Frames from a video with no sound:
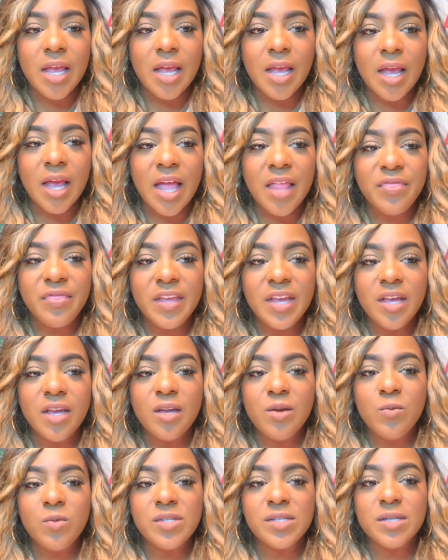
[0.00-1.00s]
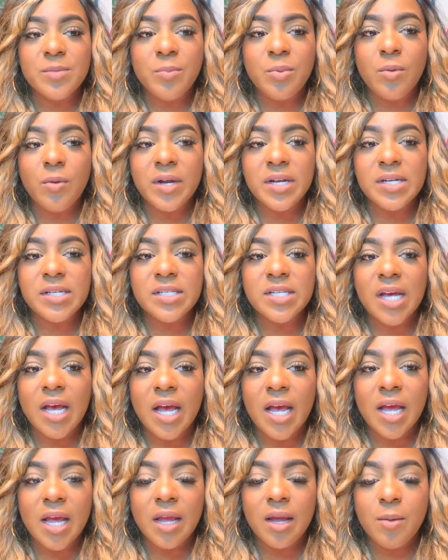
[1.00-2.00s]
I think it was a point in
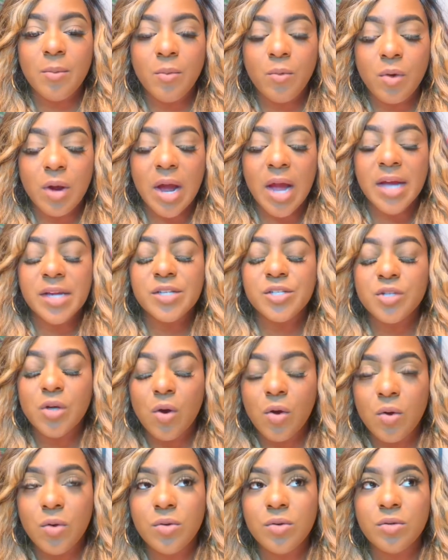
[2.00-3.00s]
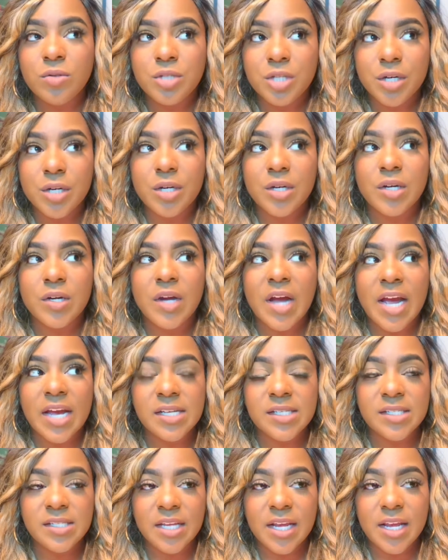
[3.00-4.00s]
time where I told her, I
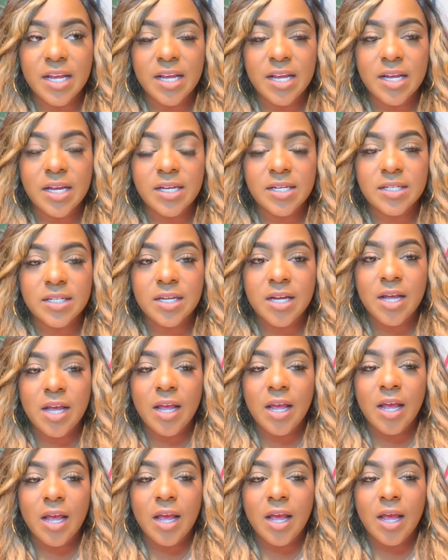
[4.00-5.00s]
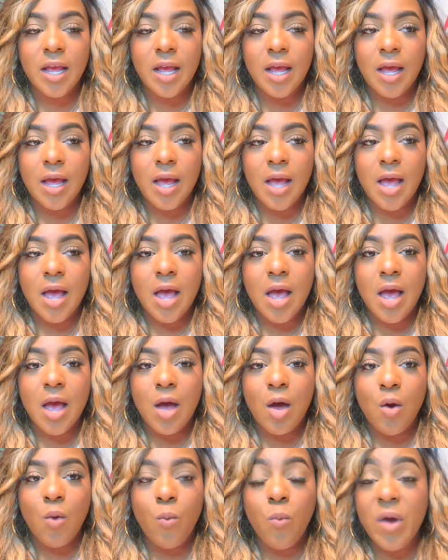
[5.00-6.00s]
said,
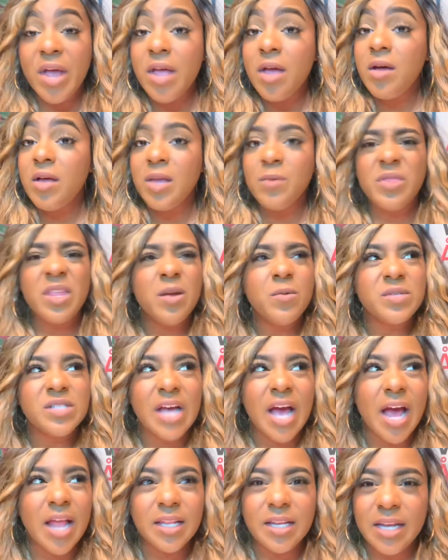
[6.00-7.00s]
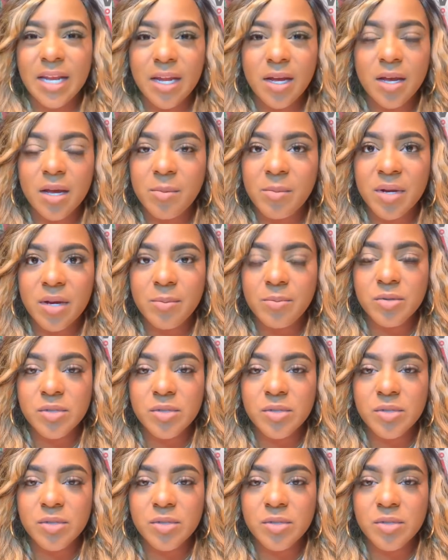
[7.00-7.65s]
well, I think it was a holiday coming up or